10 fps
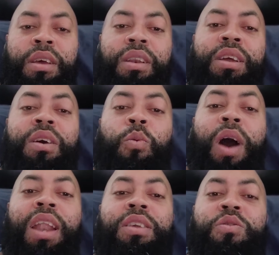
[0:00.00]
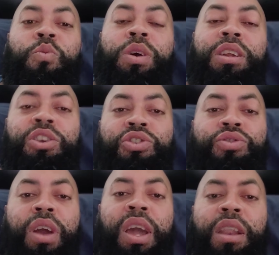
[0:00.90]
Nigga, why do you want to
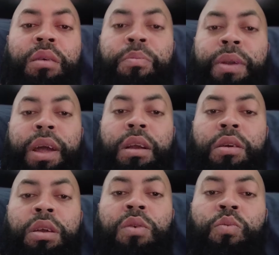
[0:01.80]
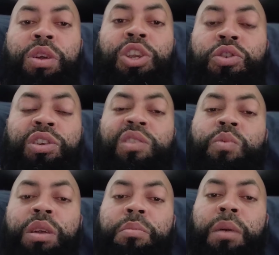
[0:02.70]
trade a player in which you just
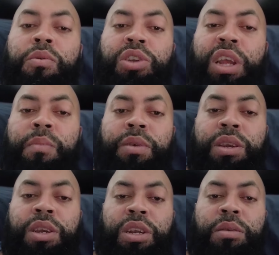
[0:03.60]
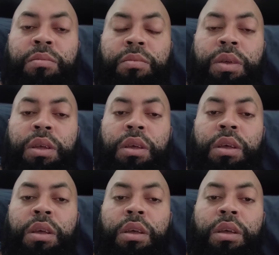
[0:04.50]
won a bubble championship?
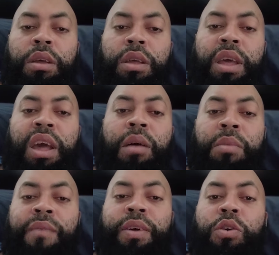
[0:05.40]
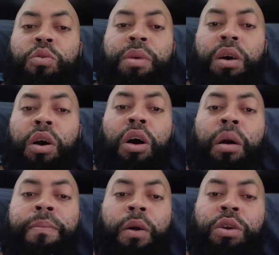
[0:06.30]
And a motherfucker who been an
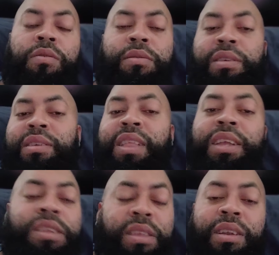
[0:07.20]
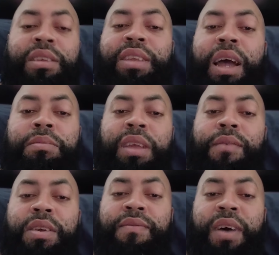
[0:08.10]
all pro, he was selected to the top
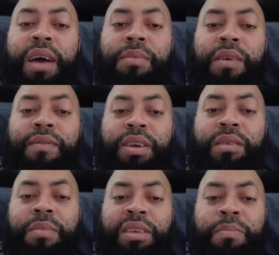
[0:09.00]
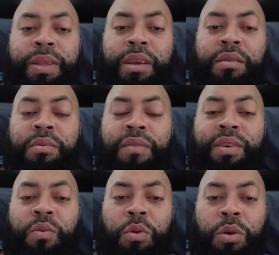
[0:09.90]
75 motherfucking best player in the
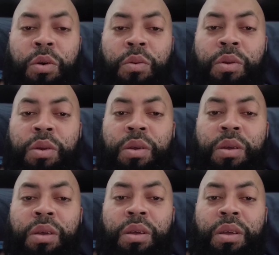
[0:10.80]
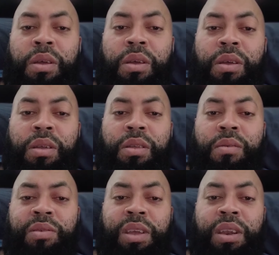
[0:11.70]
motherfucking world. You know what
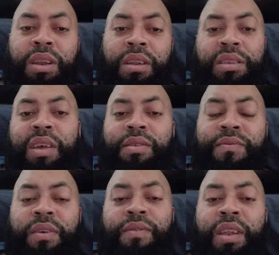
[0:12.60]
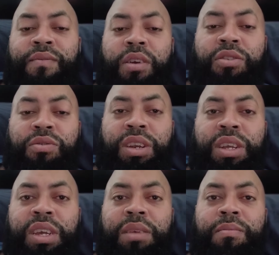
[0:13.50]
I'm saying? The 75th anniversary
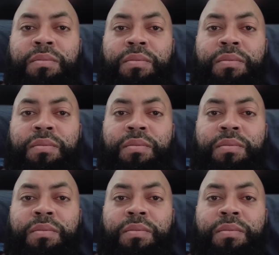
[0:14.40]
team.